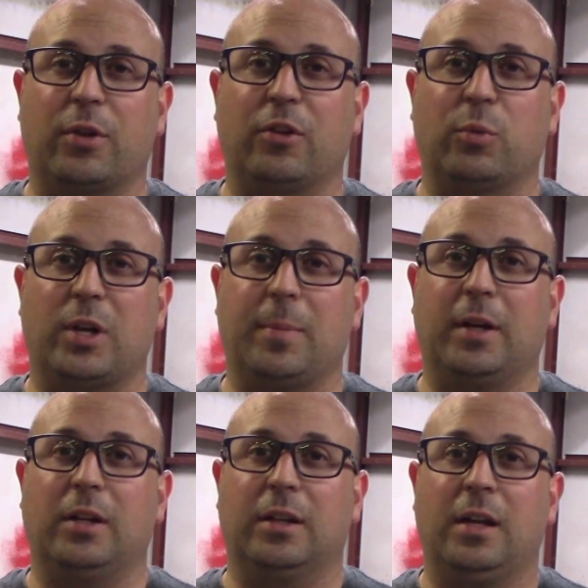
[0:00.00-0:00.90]
this
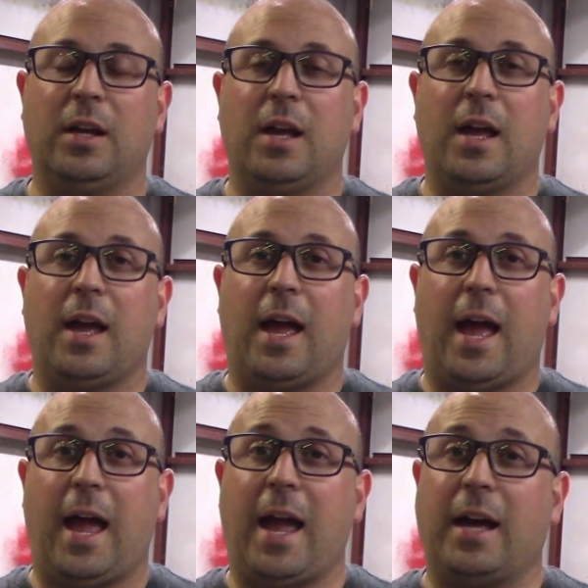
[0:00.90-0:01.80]
rebuild.
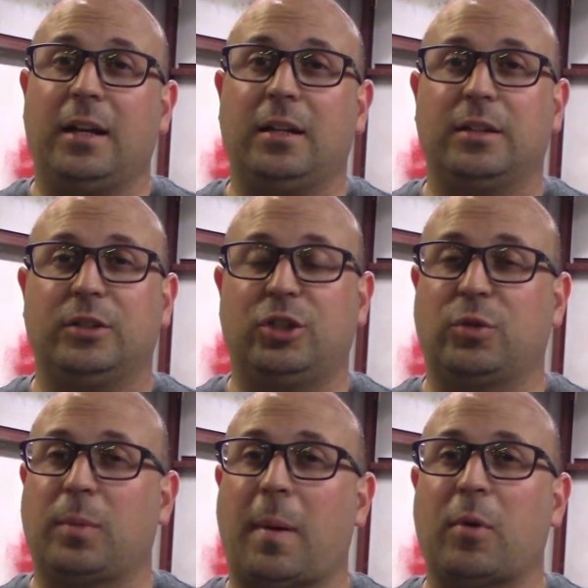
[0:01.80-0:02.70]
And
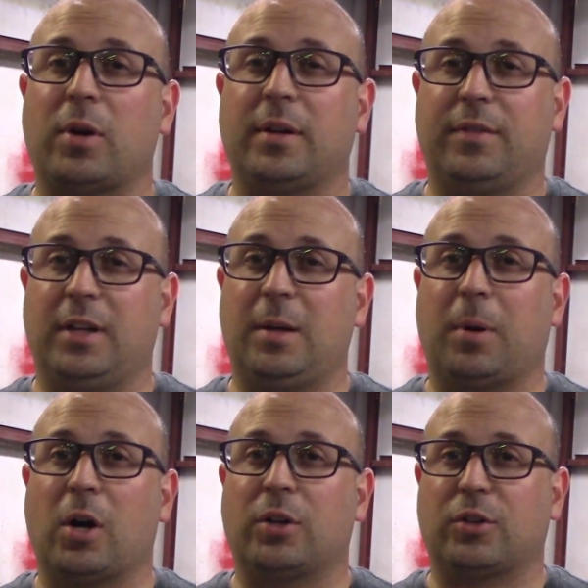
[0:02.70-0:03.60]
just remember, if you need
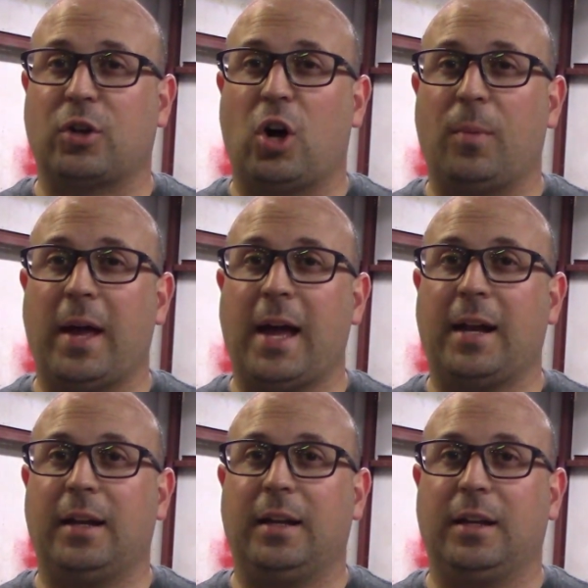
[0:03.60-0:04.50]
parts, call
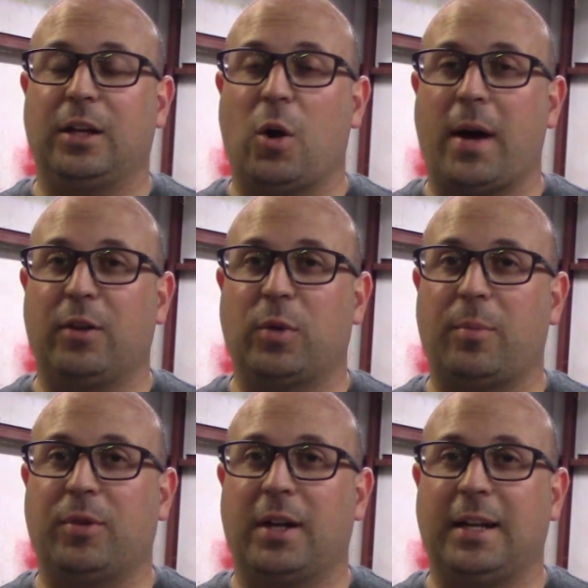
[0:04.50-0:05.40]
Matt. Go on his
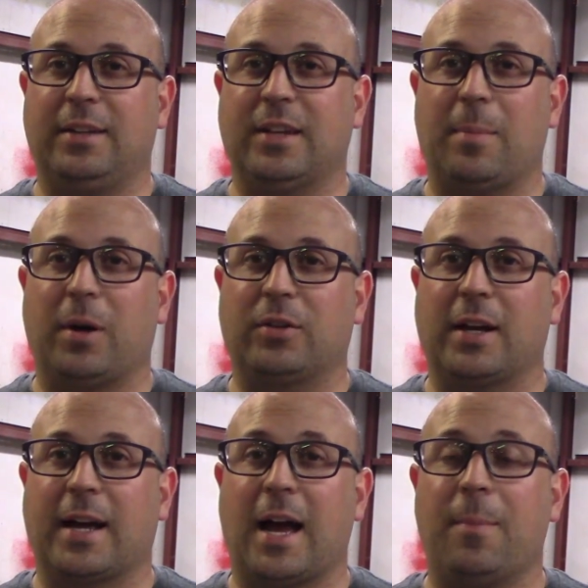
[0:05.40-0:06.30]
website,
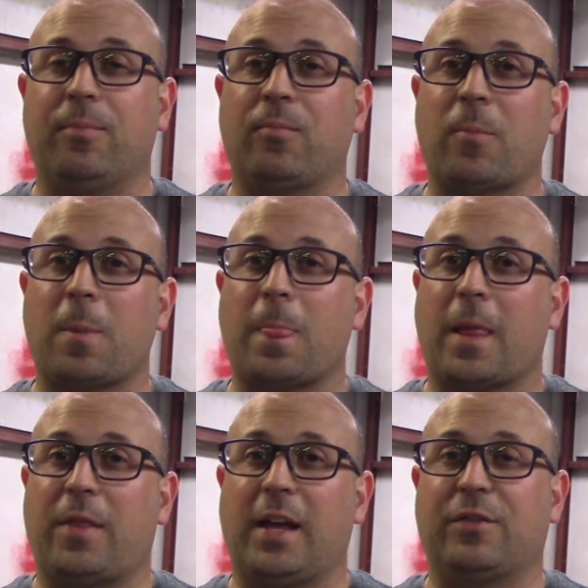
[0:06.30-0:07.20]
esaabparts.com.
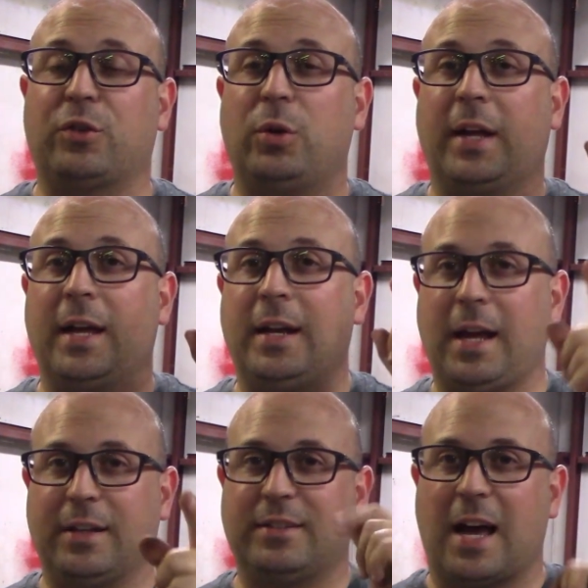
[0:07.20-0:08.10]
Thanks for tuning in,
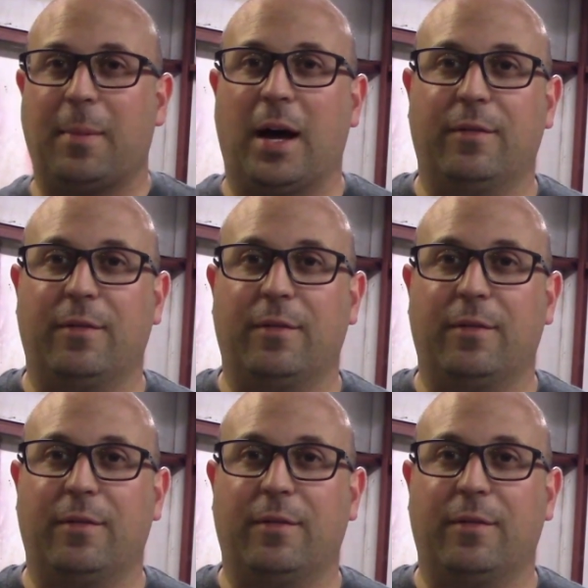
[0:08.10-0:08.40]
and Saab on,